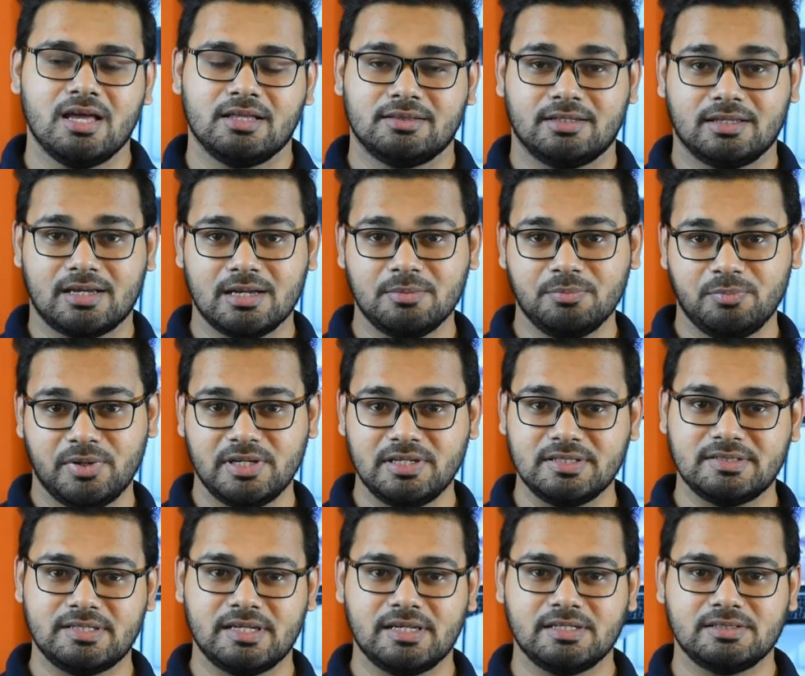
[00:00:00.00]
The company
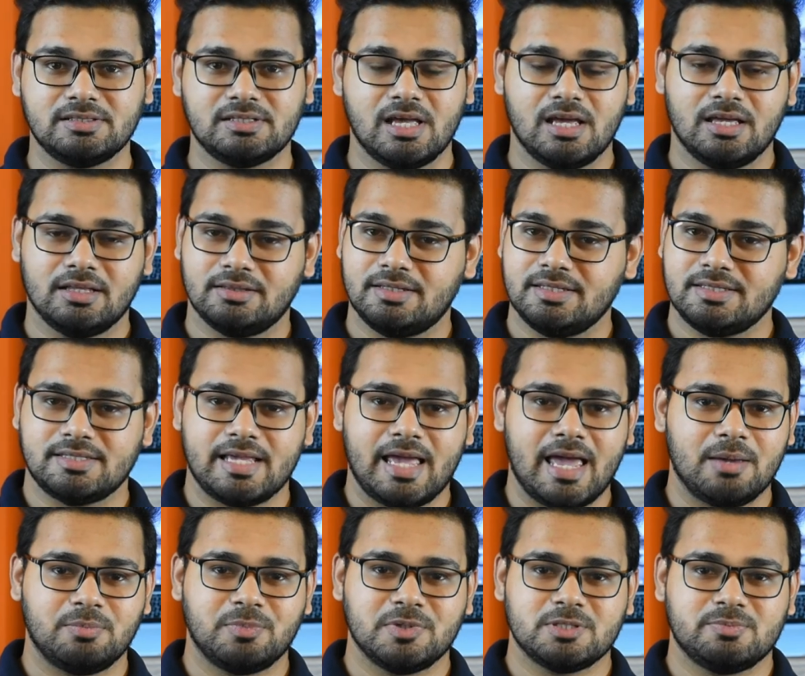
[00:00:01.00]
says this
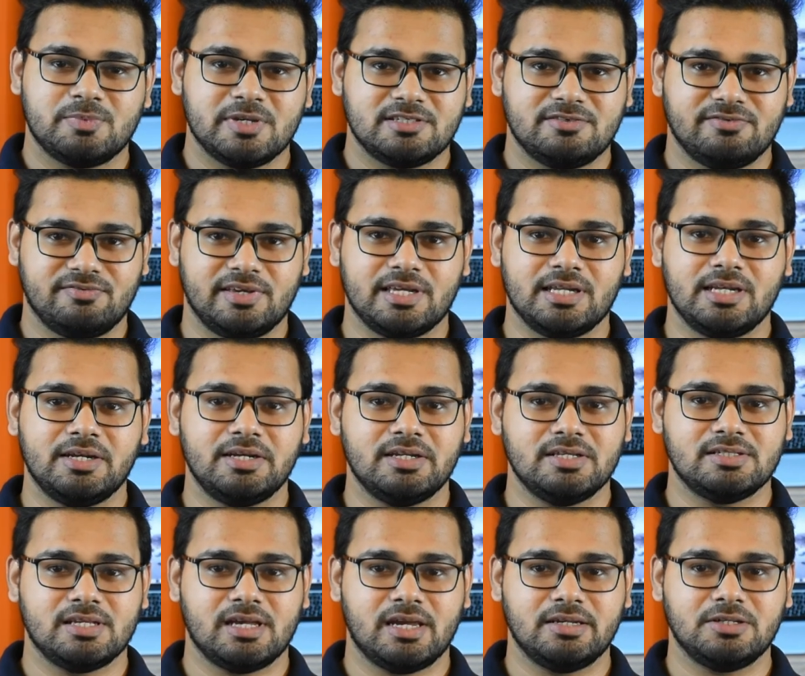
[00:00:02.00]
app is specifically
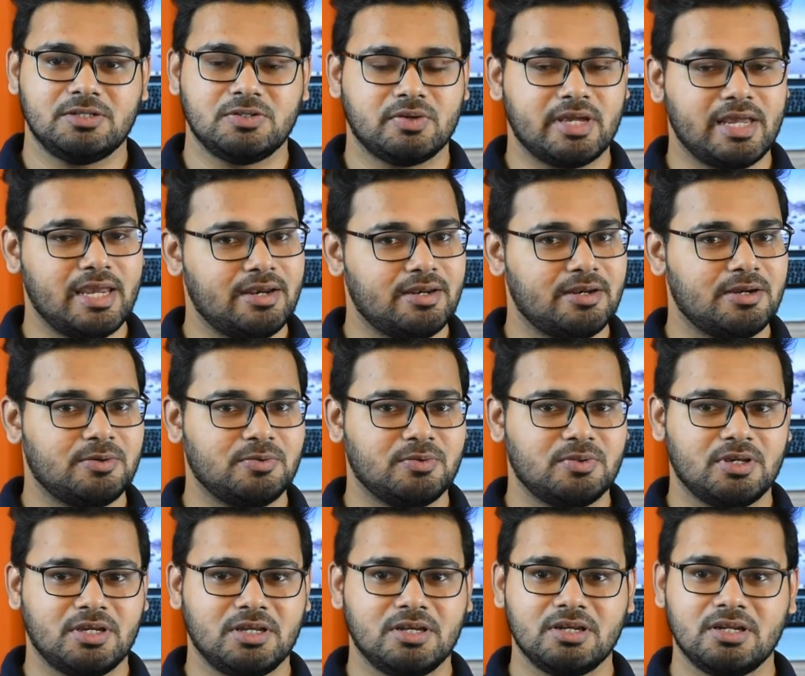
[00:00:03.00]
designed to cater to
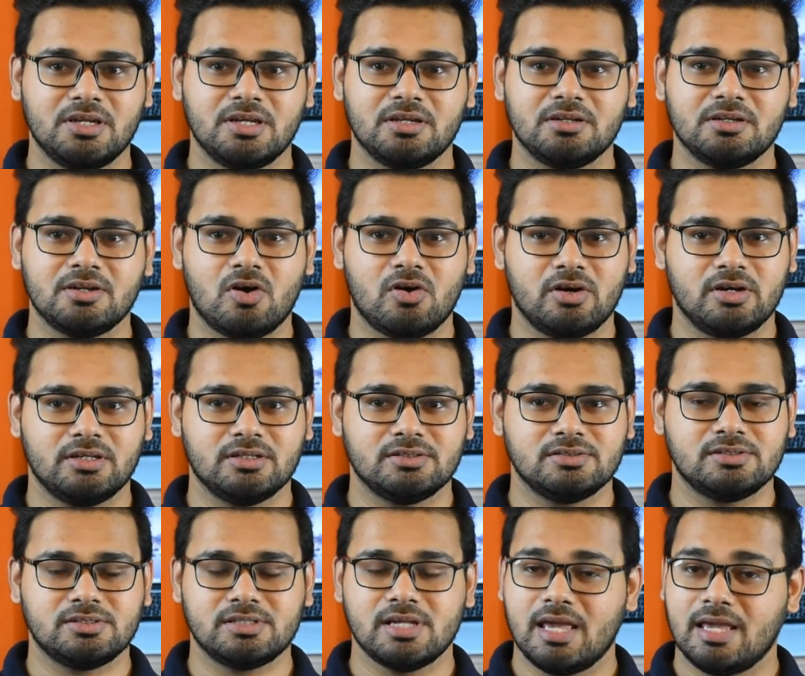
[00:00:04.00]
the Indian
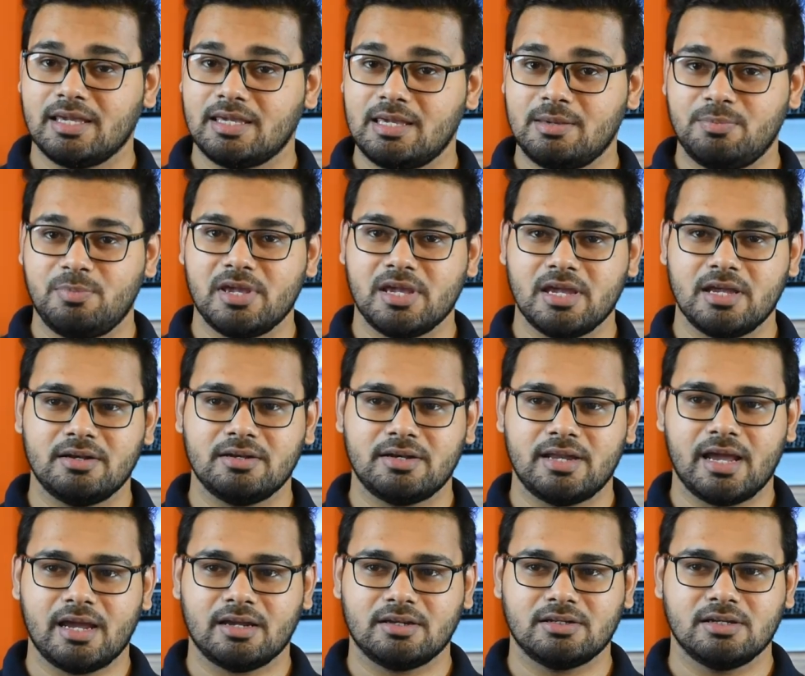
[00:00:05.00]
audience, keeping
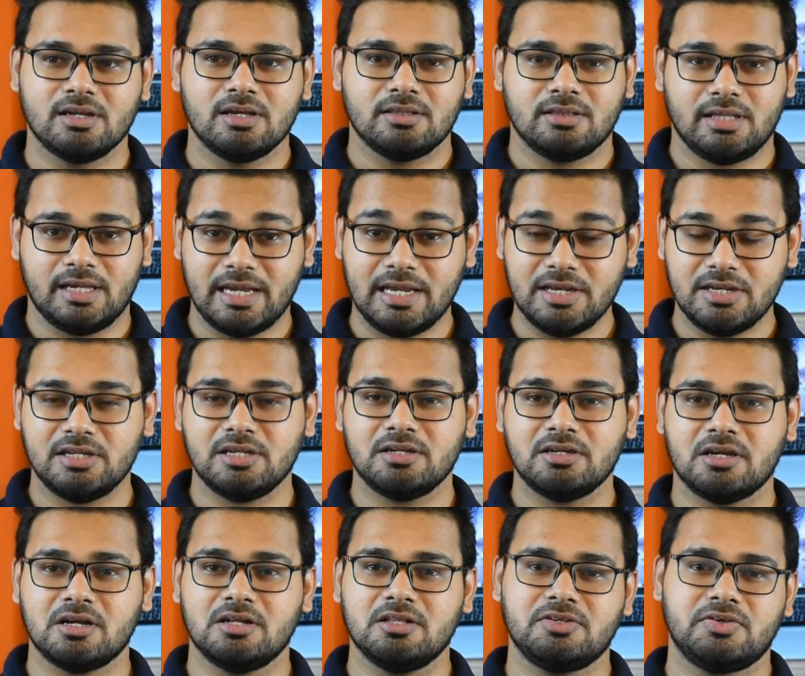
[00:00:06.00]
intact the Indian
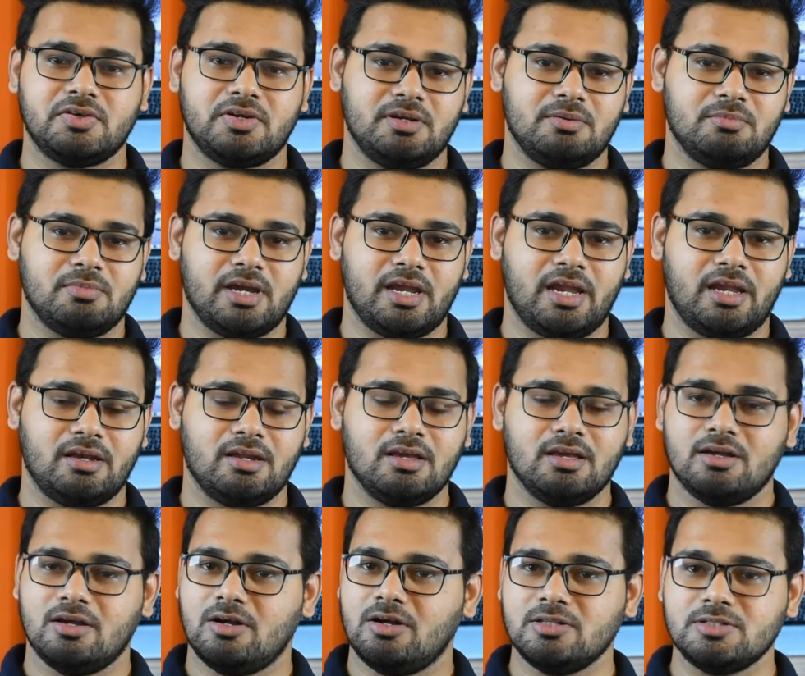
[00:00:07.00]
culture in mind.
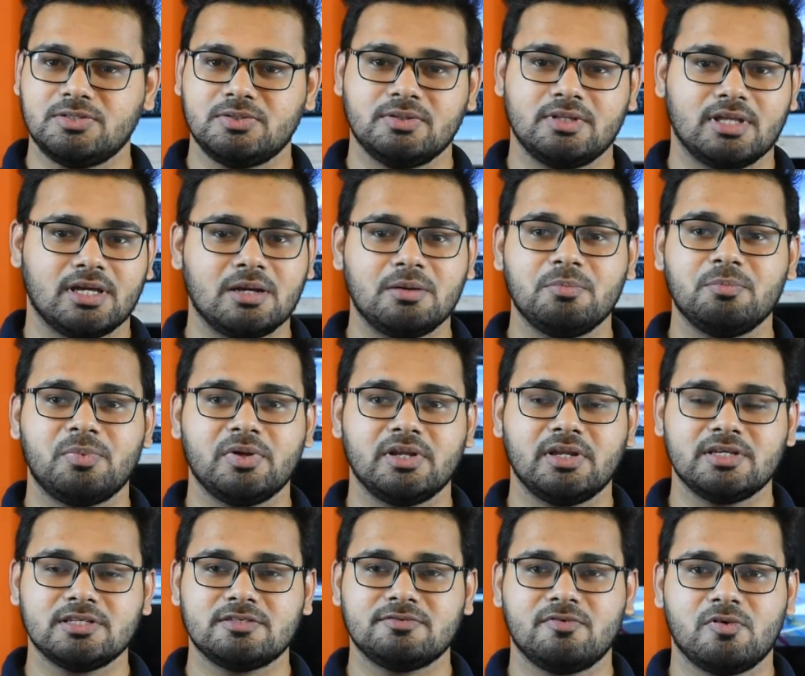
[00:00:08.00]
Also, the company
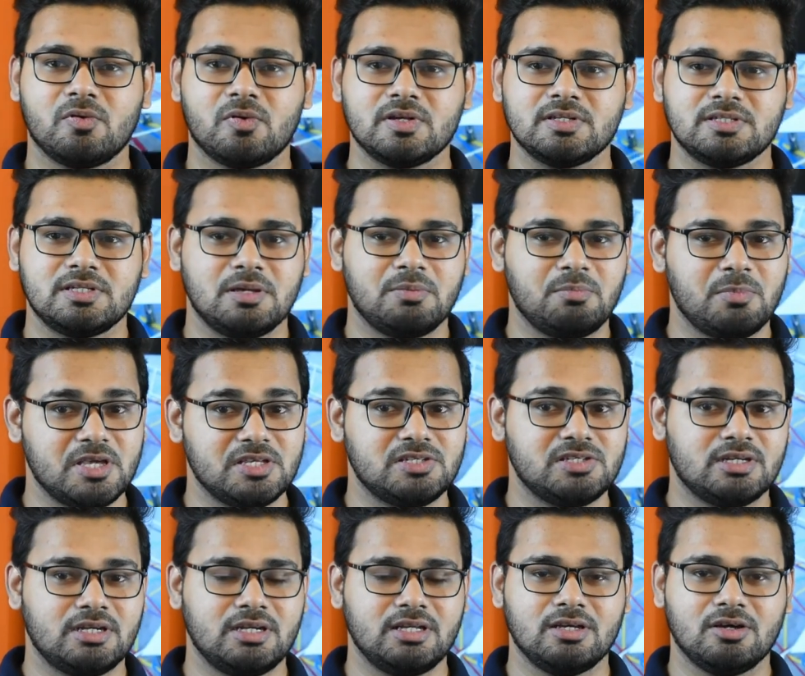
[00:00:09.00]
is focusing
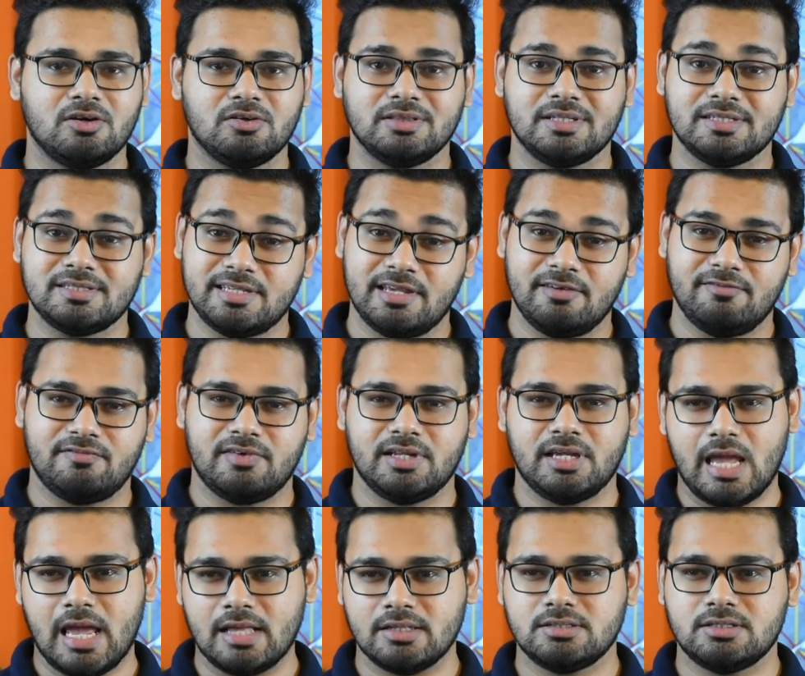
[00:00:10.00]
majorly on the safety
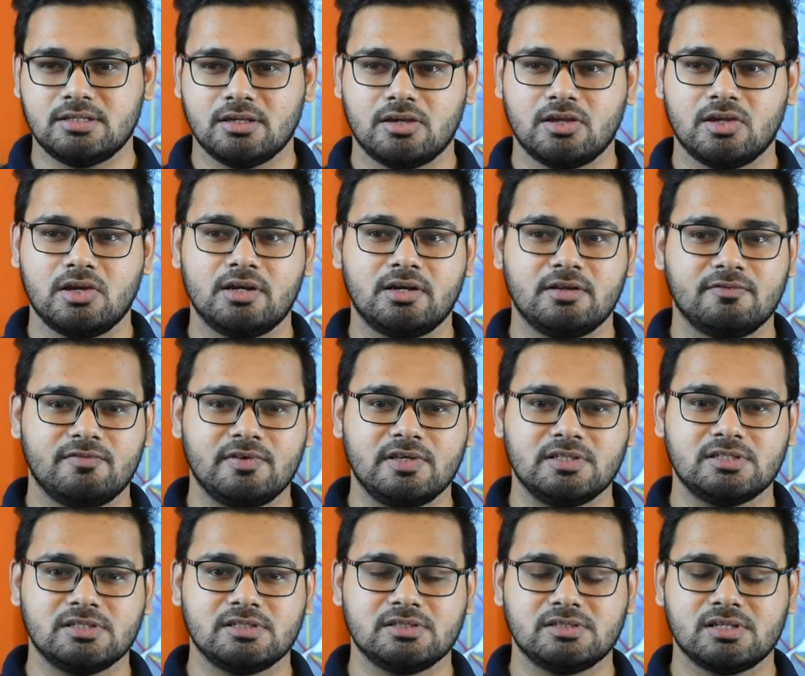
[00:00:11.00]
and security
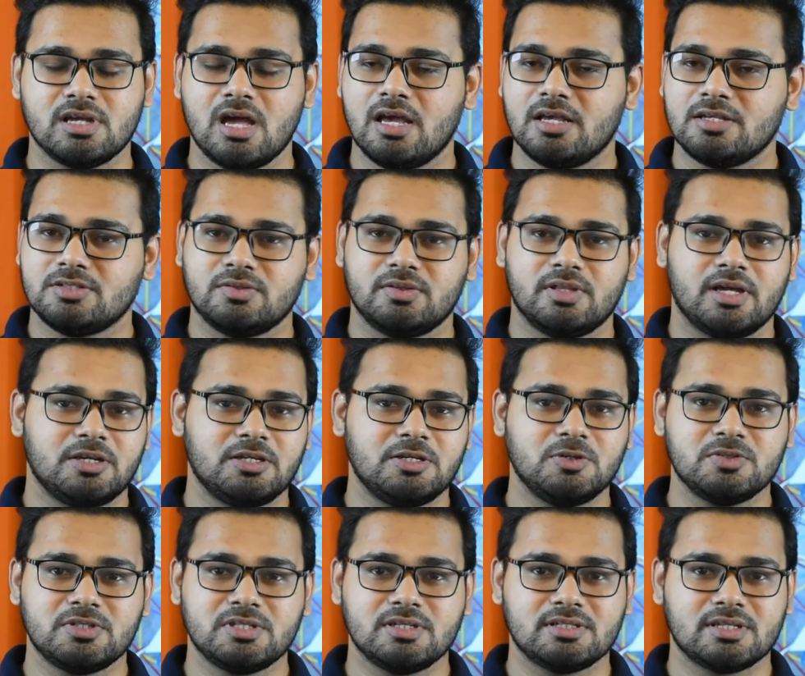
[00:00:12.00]
features so that
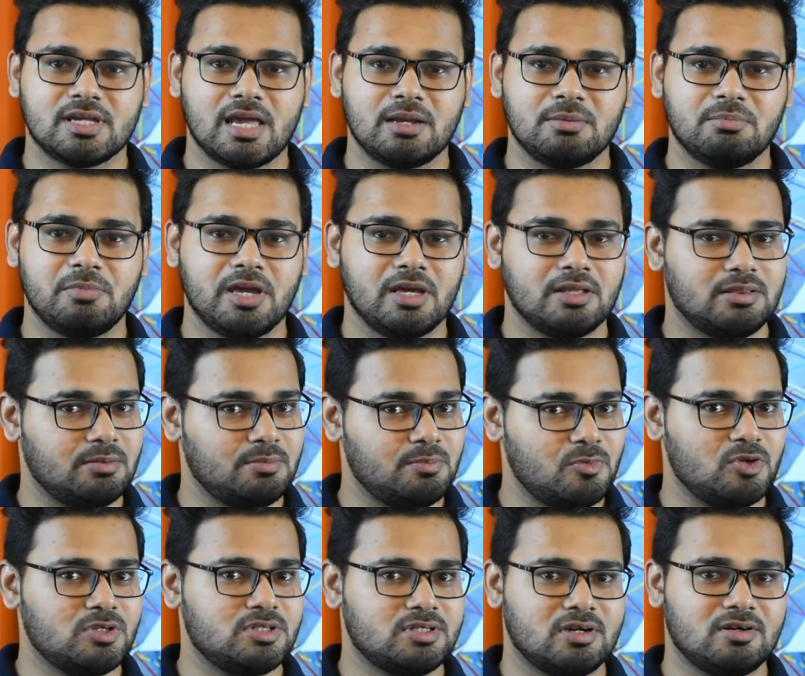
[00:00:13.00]
users can make the
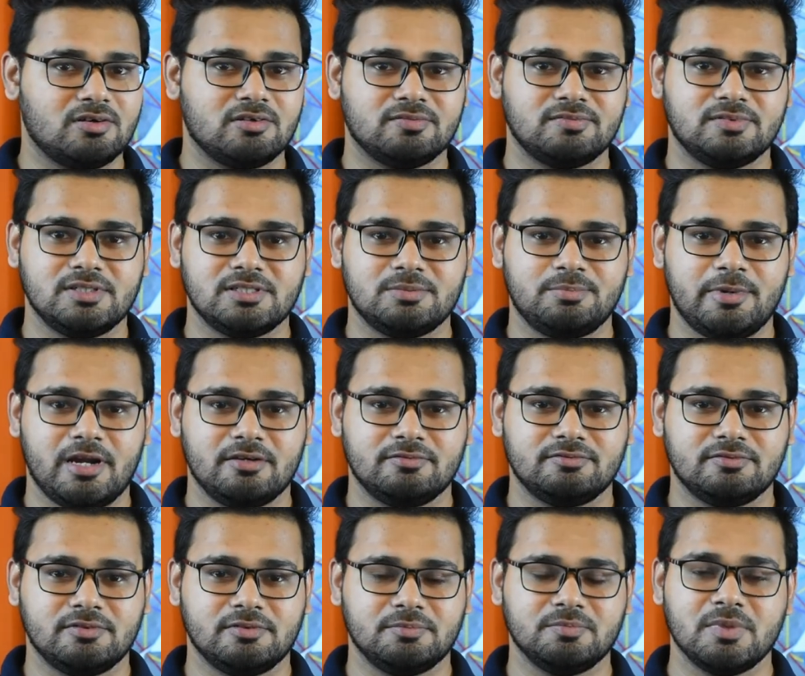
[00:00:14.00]
most out of this
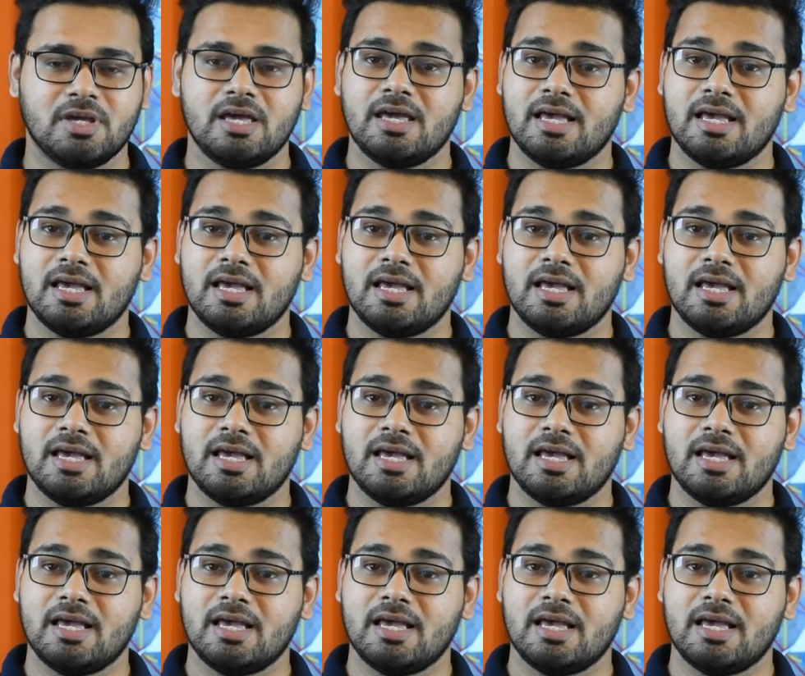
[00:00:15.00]
platform.